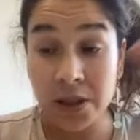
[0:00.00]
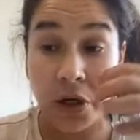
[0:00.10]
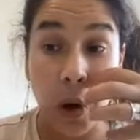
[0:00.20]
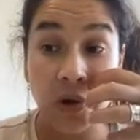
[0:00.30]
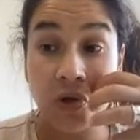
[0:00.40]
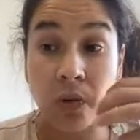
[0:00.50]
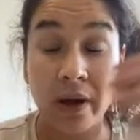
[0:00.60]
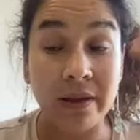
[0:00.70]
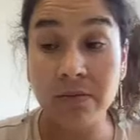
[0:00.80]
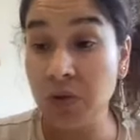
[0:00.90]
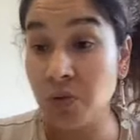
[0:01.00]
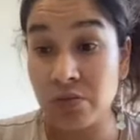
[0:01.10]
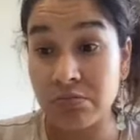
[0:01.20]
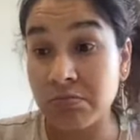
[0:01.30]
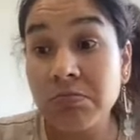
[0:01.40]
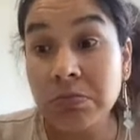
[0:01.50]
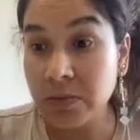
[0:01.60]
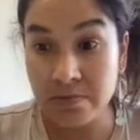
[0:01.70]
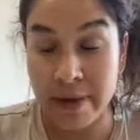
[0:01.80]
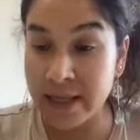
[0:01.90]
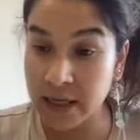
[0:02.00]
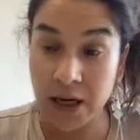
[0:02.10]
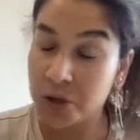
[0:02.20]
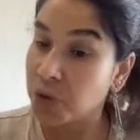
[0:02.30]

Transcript: you want them to basically